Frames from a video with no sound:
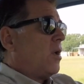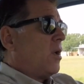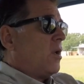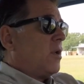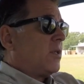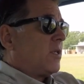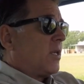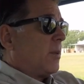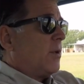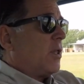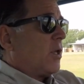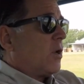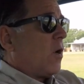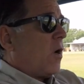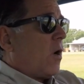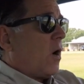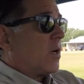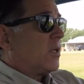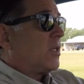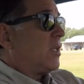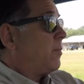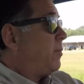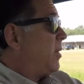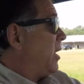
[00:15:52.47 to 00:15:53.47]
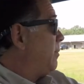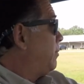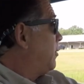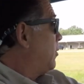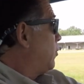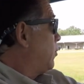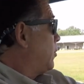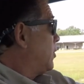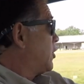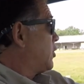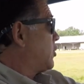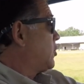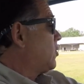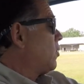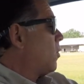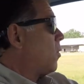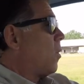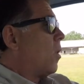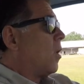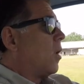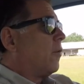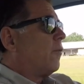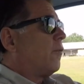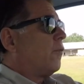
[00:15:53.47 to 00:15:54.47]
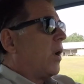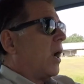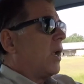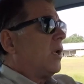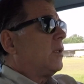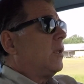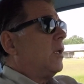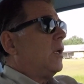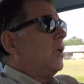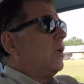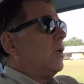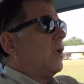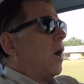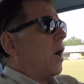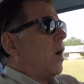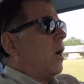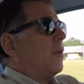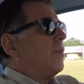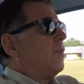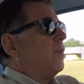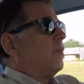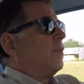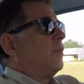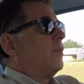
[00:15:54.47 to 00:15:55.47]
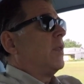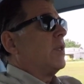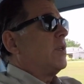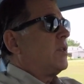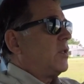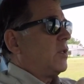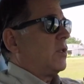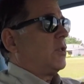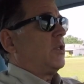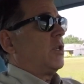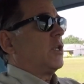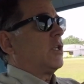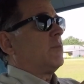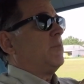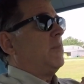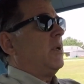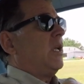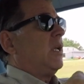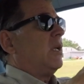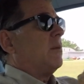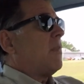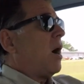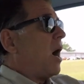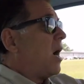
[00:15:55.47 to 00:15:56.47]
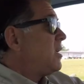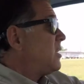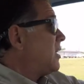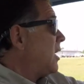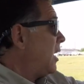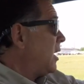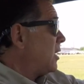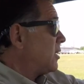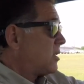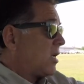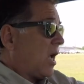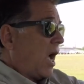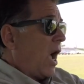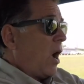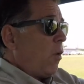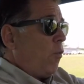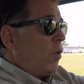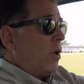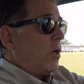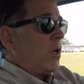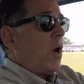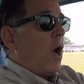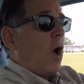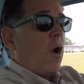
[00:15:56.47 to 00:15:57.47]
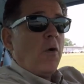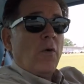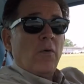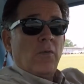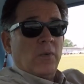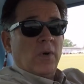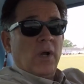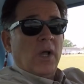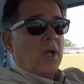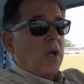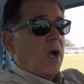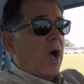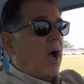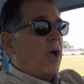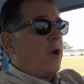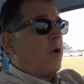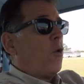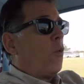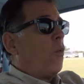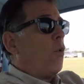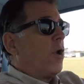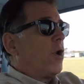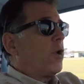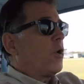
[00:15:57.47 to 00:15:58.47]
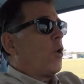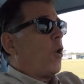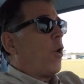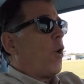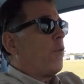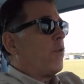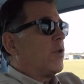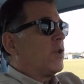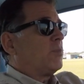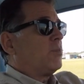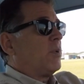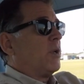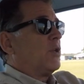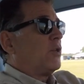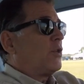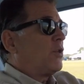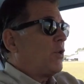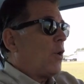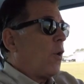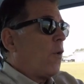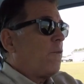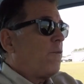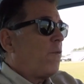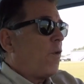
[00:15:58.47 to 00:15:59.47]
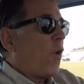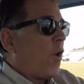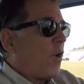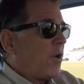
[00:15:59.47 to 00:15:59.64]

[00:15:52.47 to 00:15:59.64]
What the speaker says: Some of the cars that people restore, frankly, this is just me and my taste, I wouldn't own. I don't want a car that's been so far